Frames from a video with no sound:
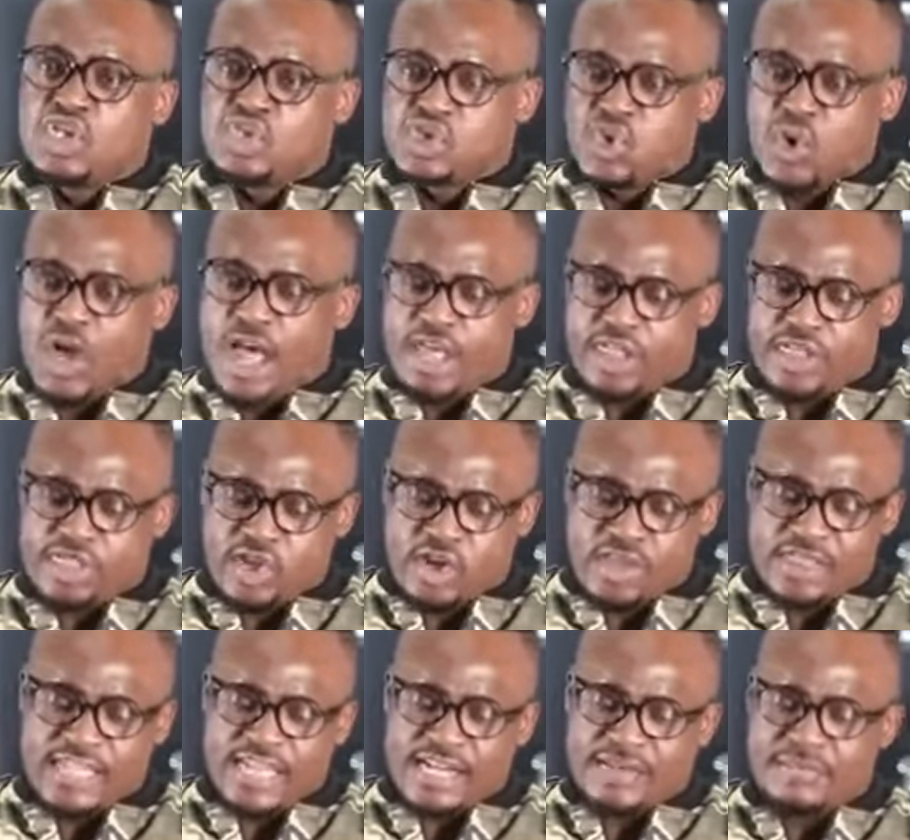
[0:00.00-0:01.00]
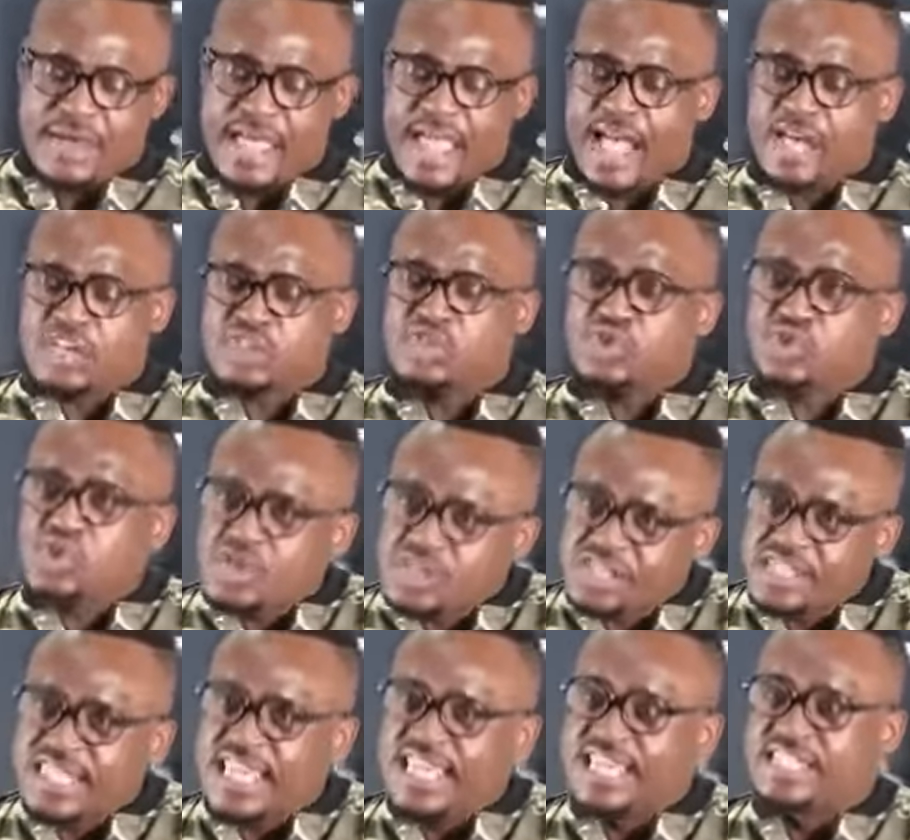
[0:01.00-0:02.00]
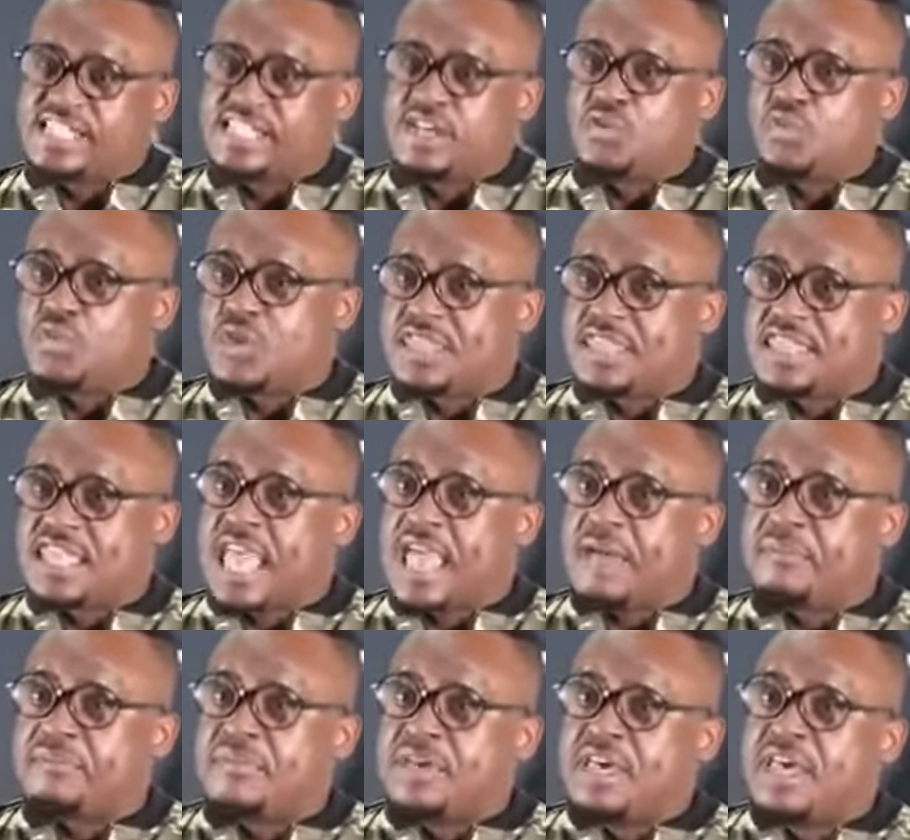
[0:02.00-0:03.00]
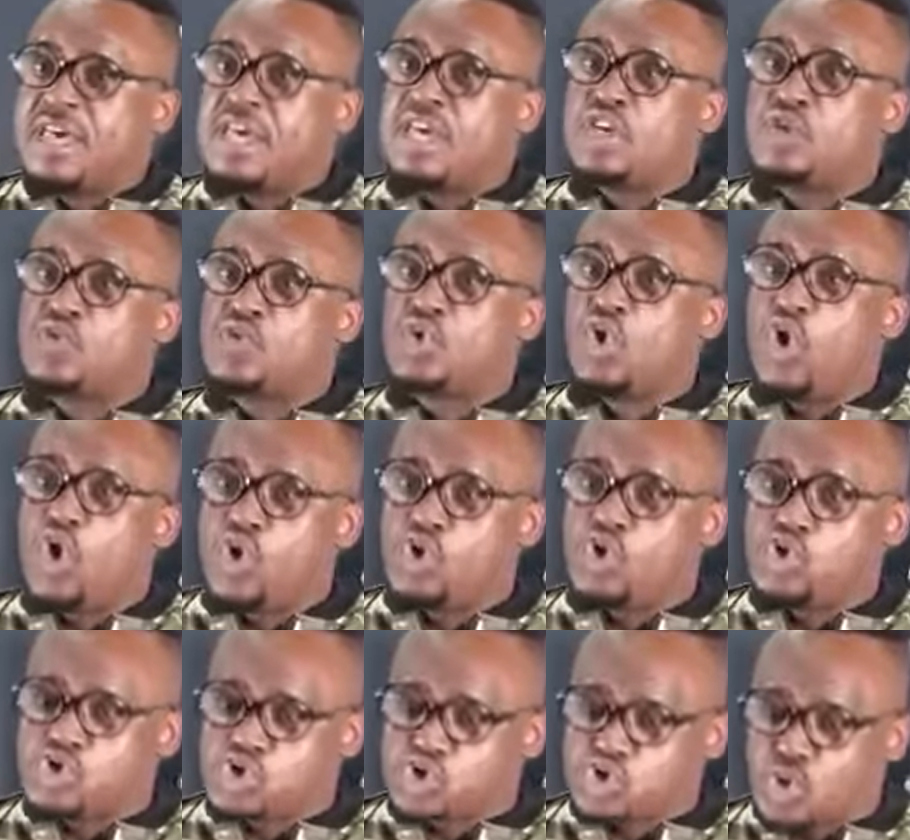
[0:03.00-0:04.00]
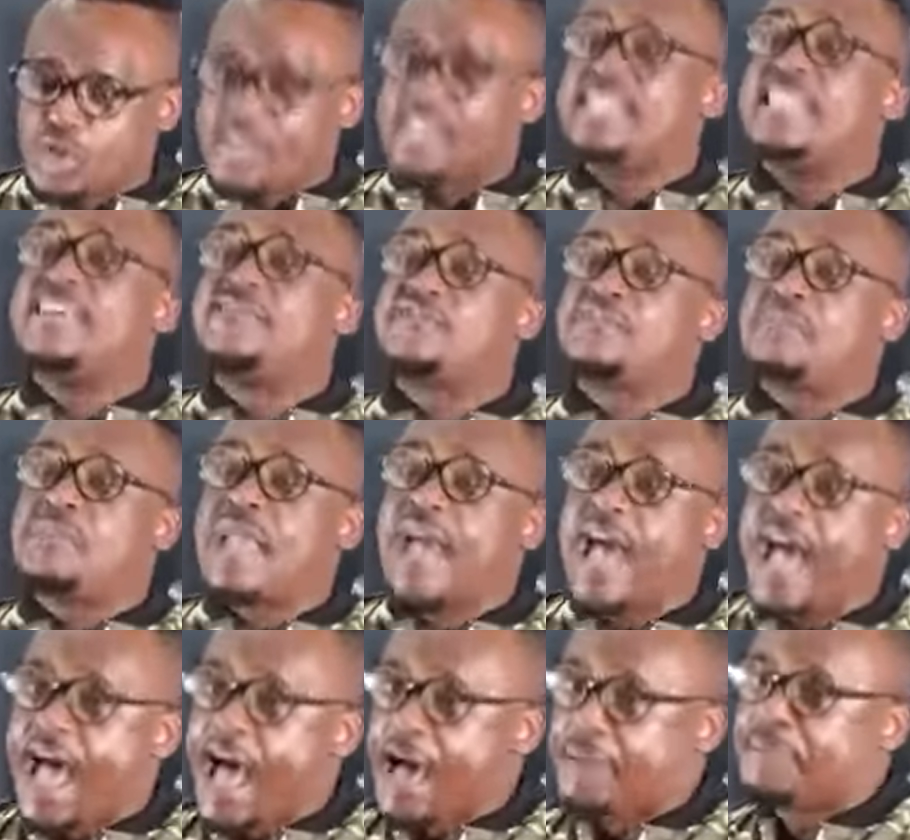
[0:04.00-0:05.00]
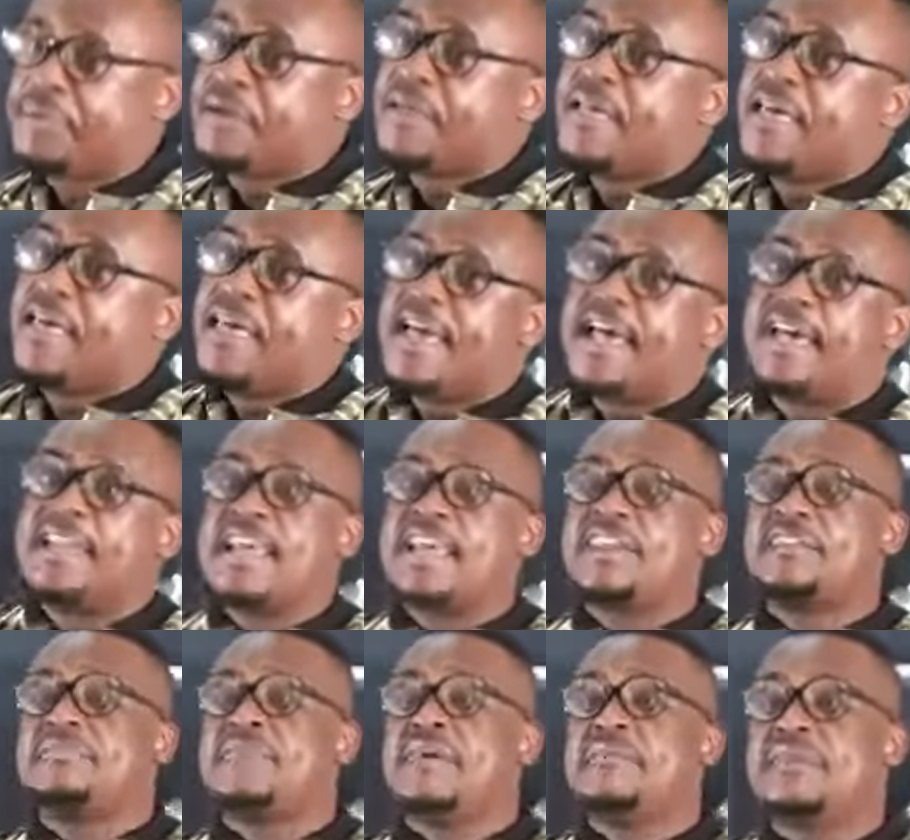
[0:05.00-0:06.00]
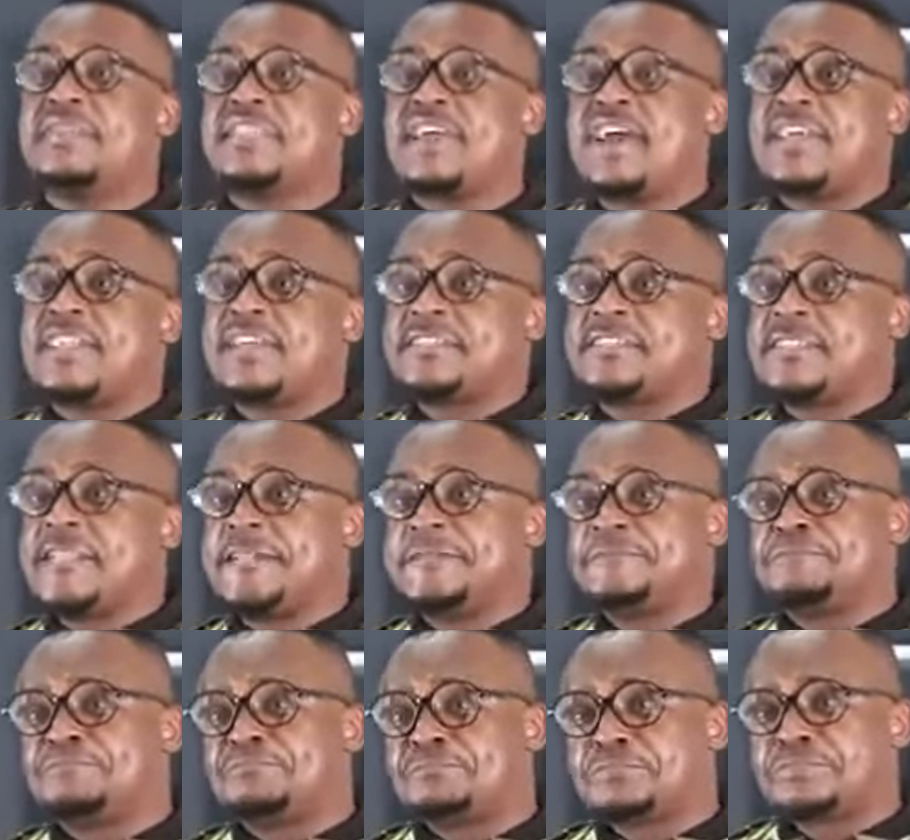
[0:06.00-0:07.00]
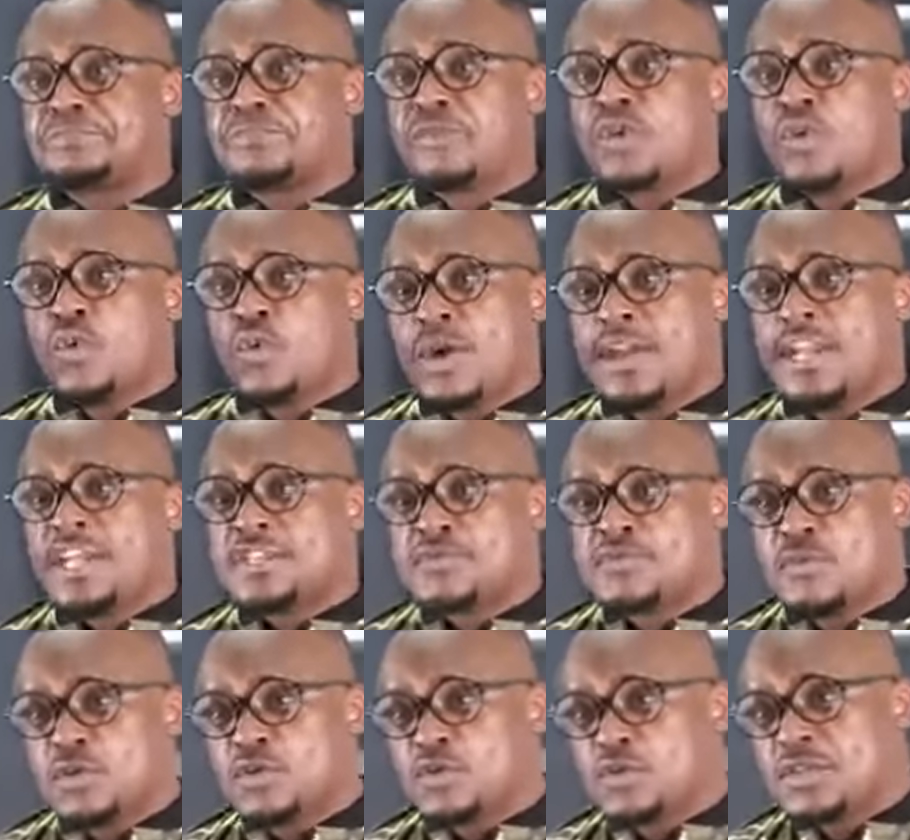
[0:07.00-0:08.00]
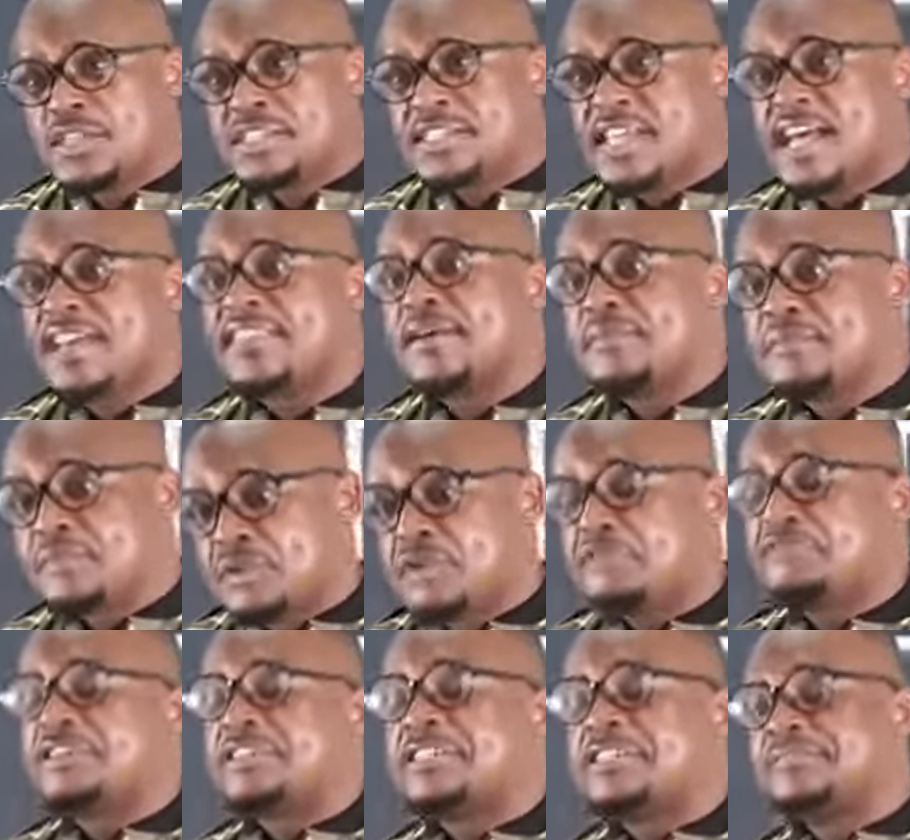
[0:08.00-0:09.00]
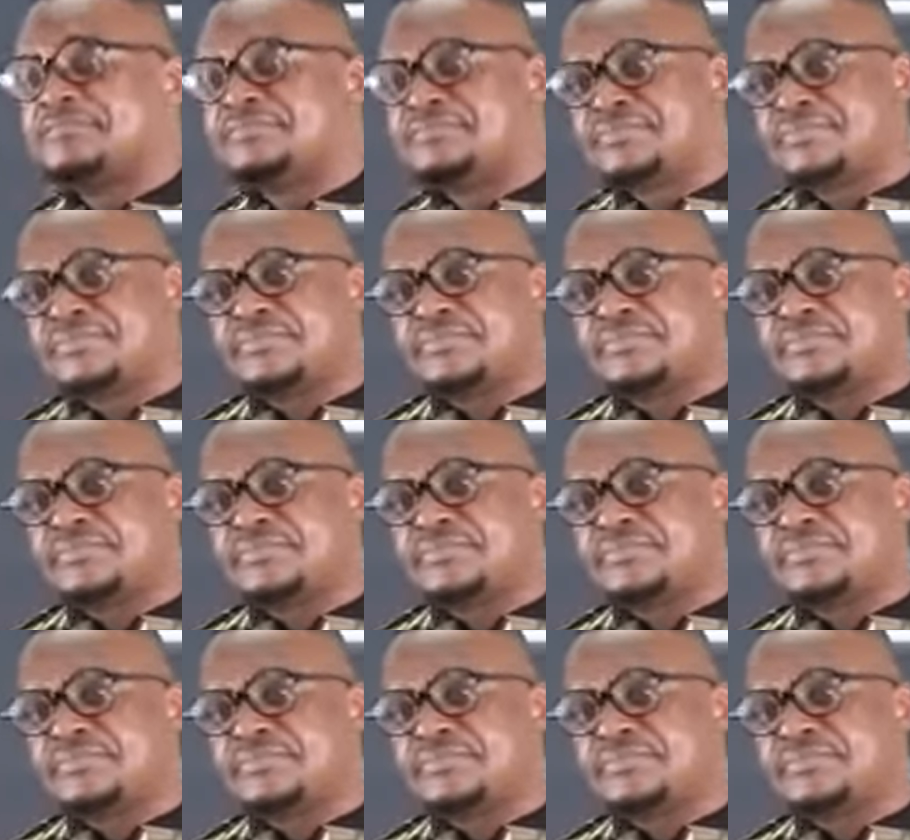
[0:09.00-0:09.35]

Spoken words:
So I thought that by associating with them, it would also lift me up. And I remember the other day when I spoke to this other prophet,